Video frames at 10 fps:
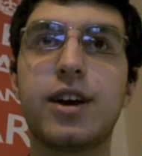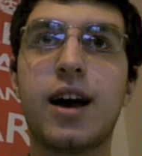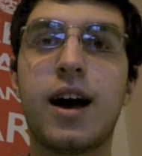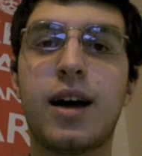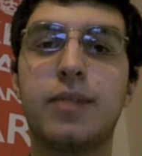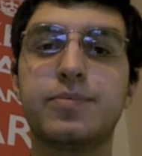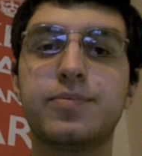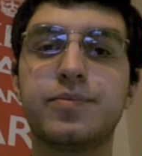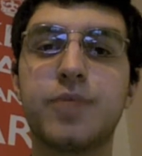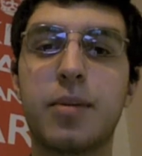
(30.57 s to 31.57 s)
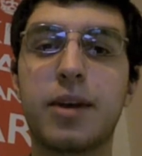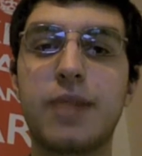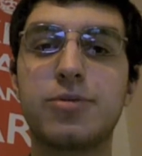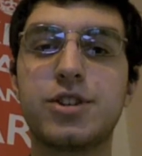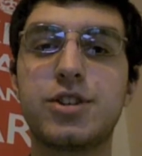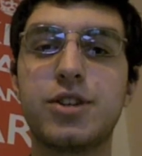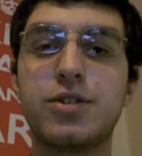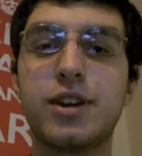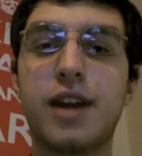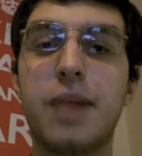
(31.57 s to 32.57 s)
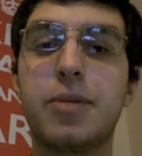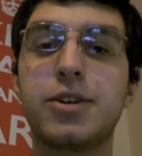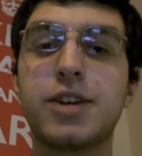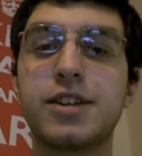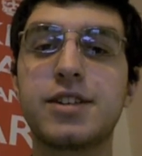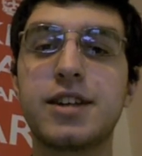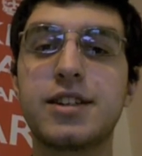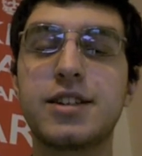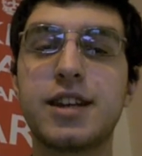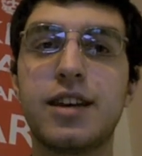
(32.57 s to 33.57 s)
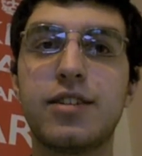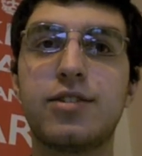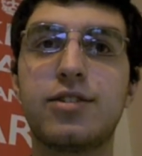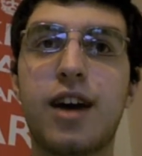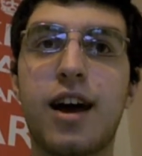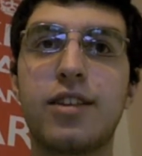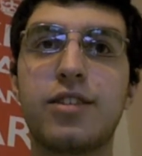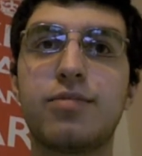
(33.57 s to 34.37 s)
I'm a chemistry student, and abiogenesis is the